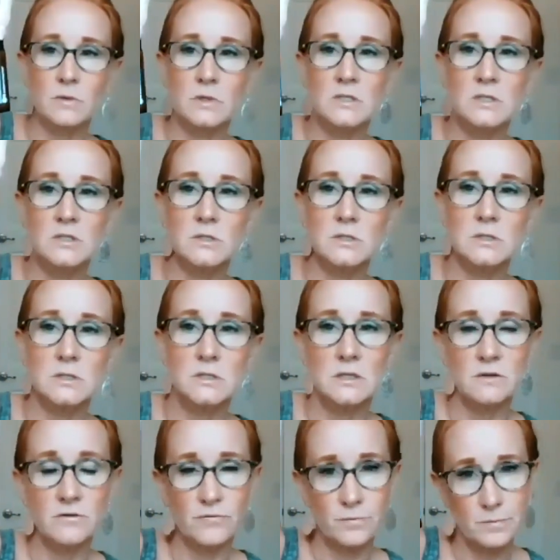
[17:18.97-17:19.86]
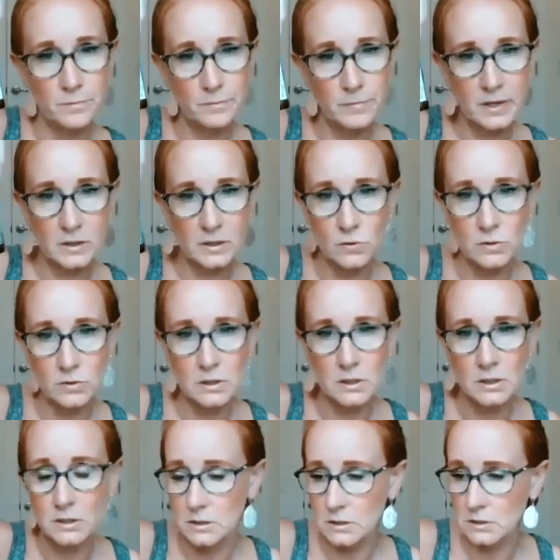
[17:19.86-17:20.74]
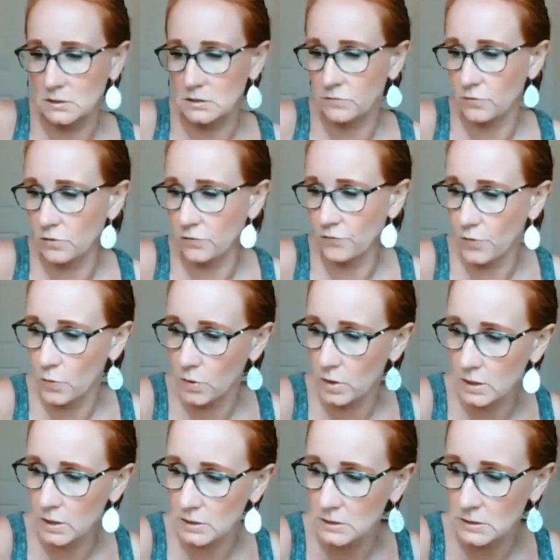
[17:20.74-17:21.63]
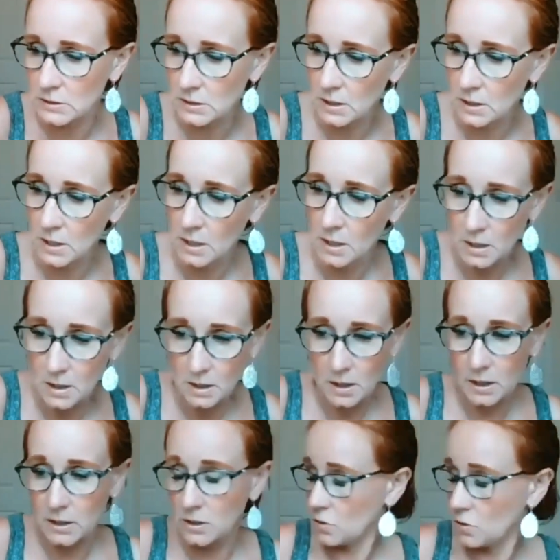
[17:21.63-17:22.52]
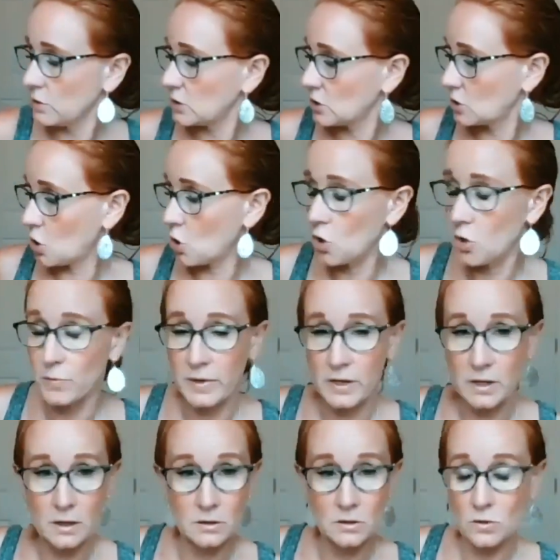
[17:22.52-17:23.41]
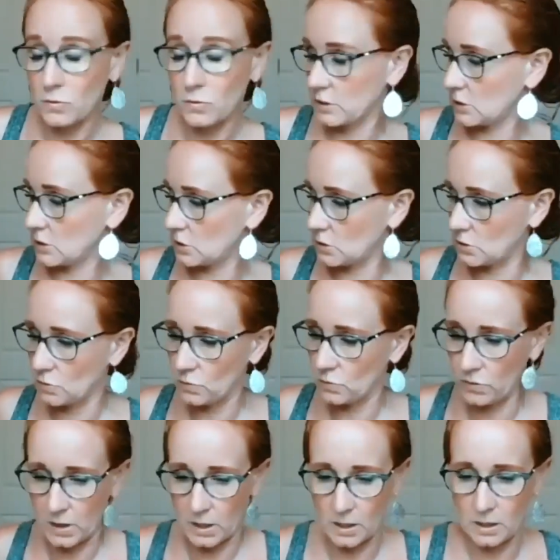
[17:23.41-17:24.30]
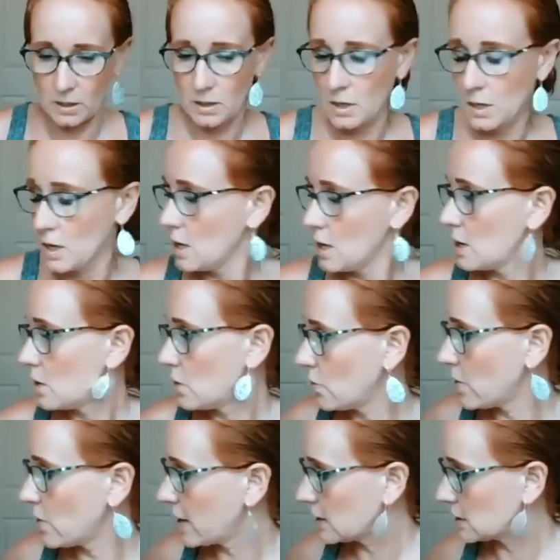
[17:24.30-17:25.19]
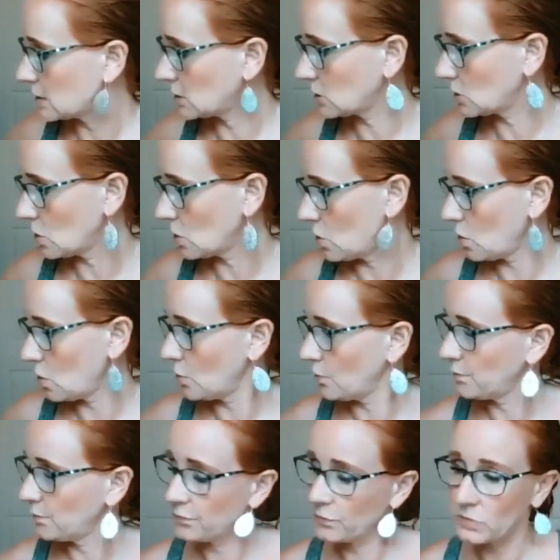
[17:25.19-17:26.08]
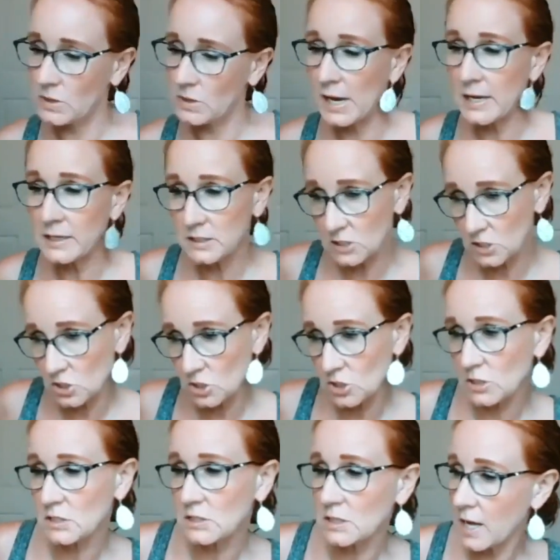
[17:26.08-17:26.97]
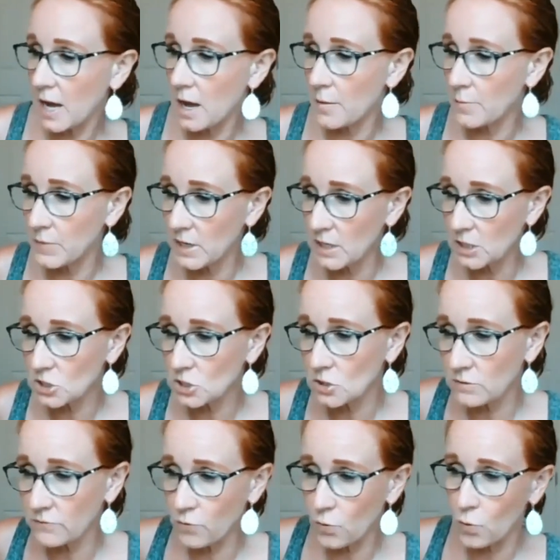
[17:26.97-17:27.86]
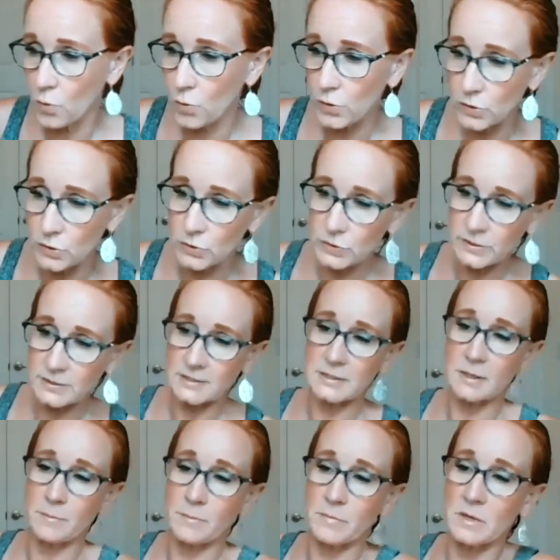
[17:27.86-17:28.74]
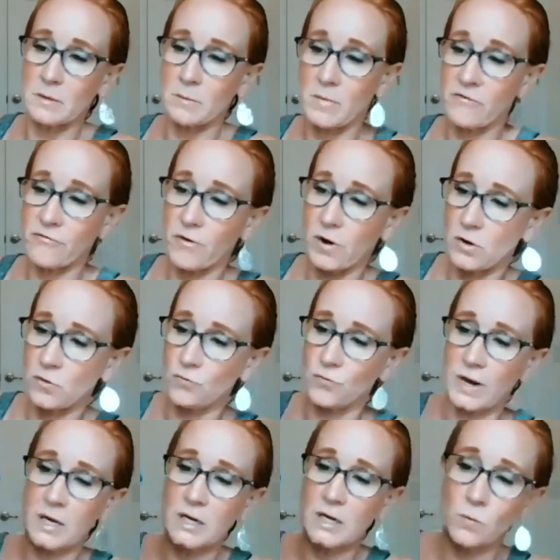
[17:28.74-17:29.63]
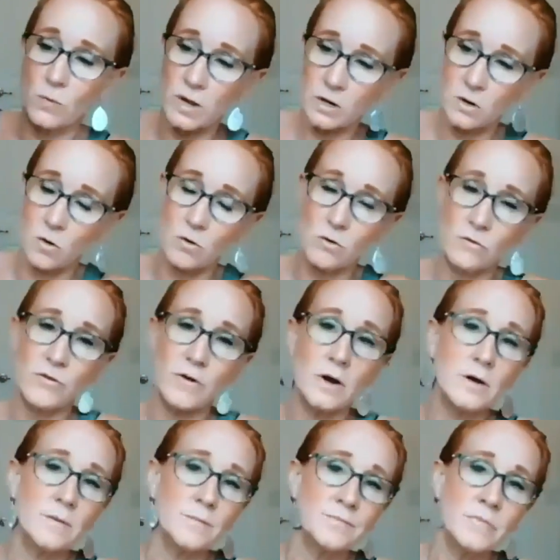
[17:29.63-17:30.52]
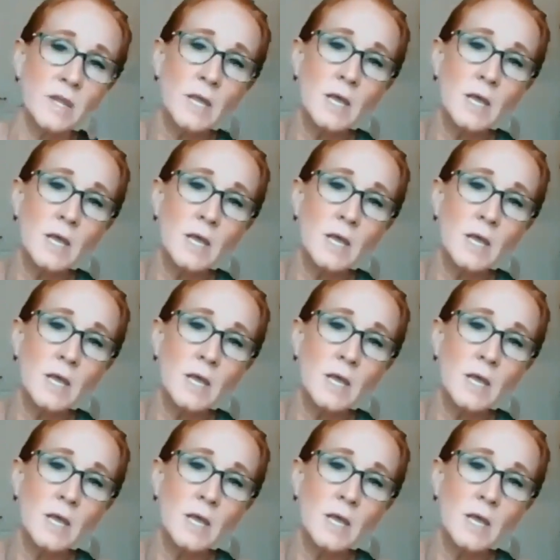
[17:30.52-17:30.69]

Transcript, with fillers: Let's see if Magnolia is for focus. I know it's calming. I know it's soothing. All right. So that's just a combination of oils that me and my friend Rainey went over.